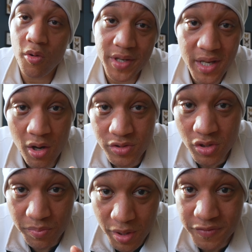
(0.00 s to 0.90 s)
Oh, and they
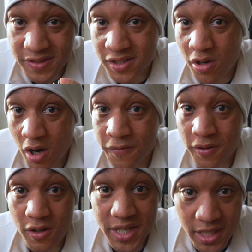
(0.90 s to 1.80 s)
also both still
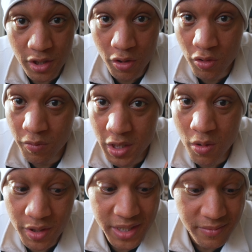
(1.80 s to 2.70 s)
offer internal
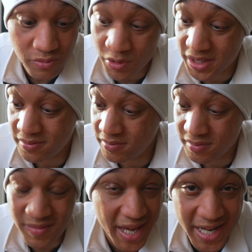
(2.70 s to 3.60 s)
recording with
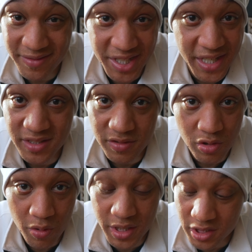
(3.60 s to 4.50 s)
eight gigs of
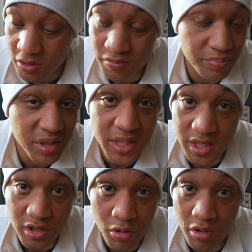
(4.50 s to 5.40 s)
storage. So
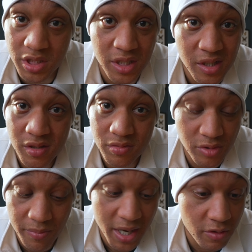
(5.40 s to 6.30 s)
plenty of storage
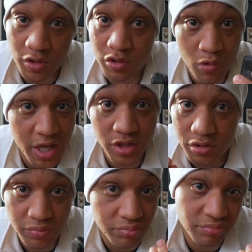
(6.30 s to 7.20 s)
no matter which
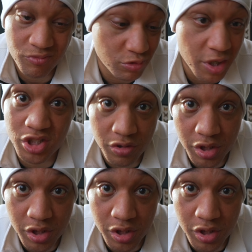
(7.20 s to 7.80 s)
ones which ones you